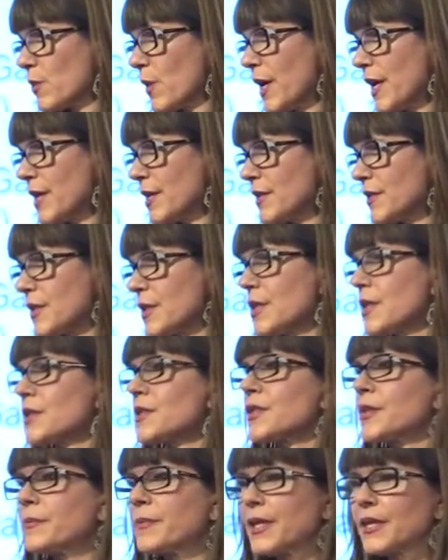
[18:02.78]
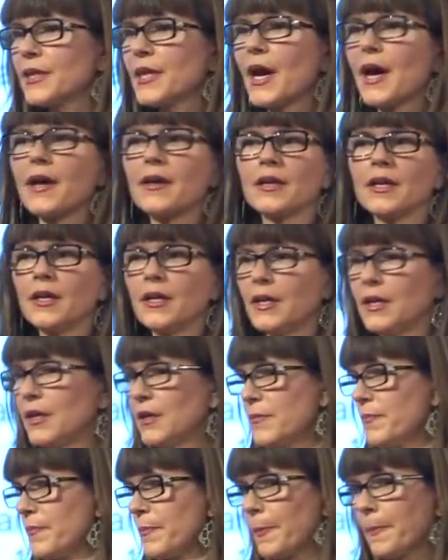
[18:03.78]
ways, and it's something that
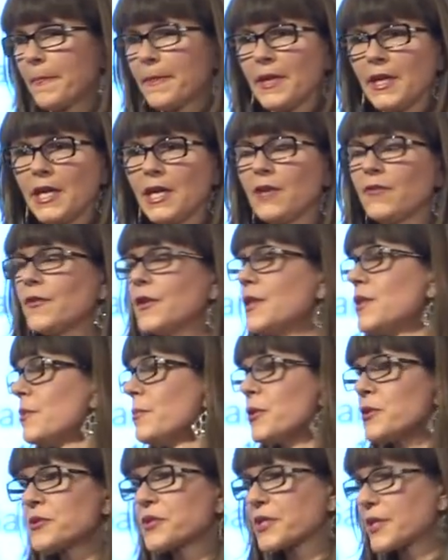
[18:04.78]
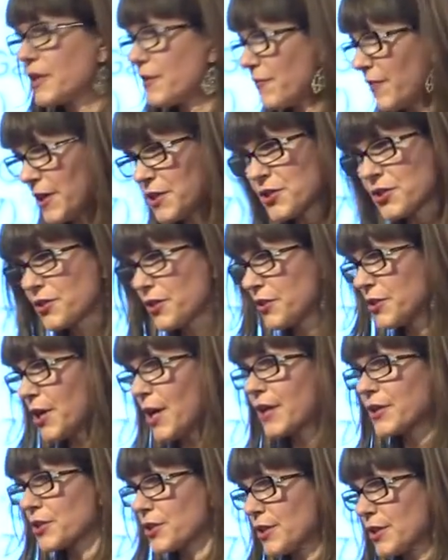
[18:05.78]
even the most conventional
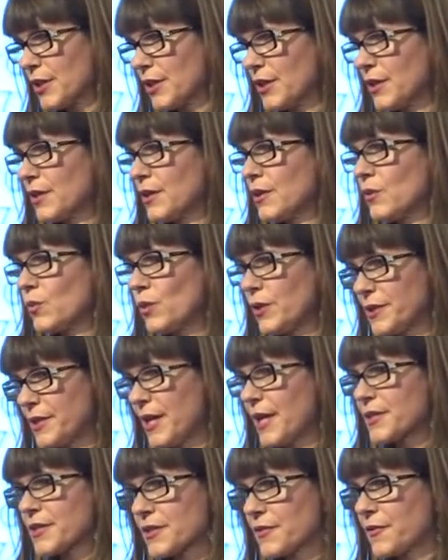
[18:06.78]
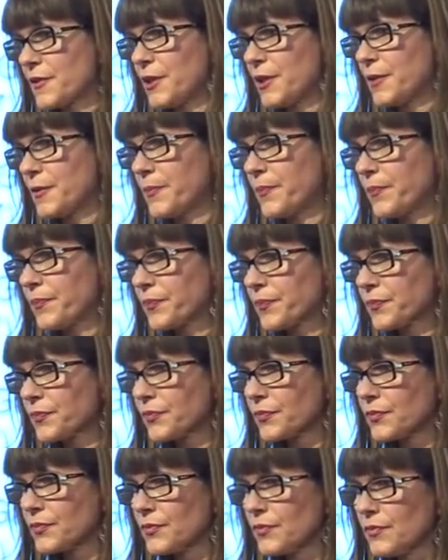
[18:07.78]
doctor will test for you.
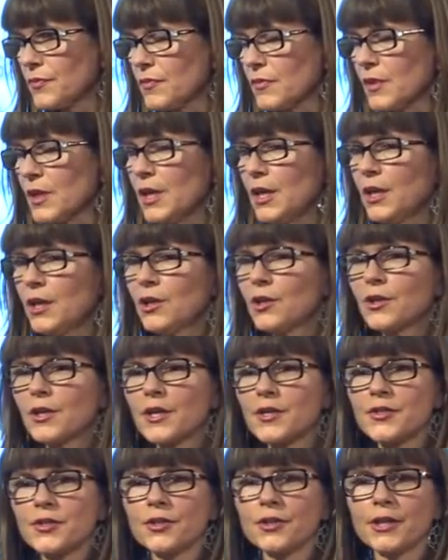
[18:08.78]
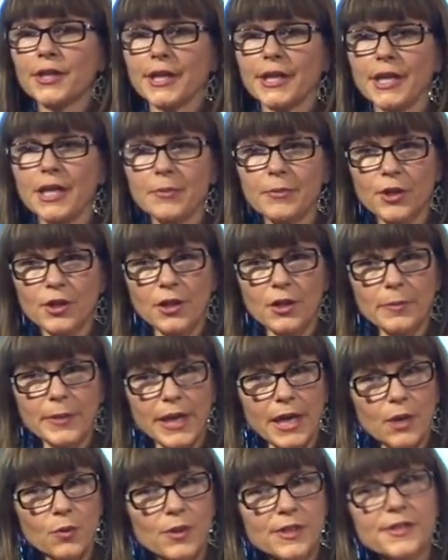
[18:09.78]
You can also look at hemoglobin
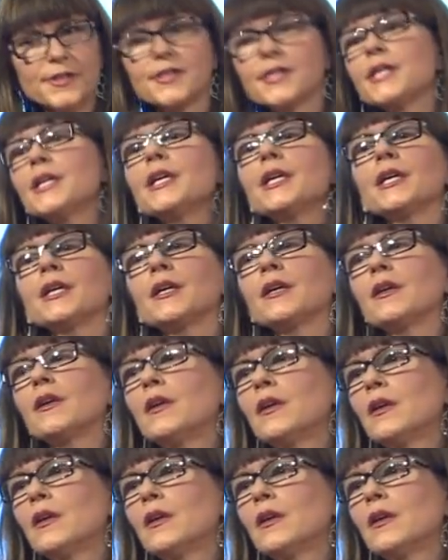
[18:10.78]
A1C.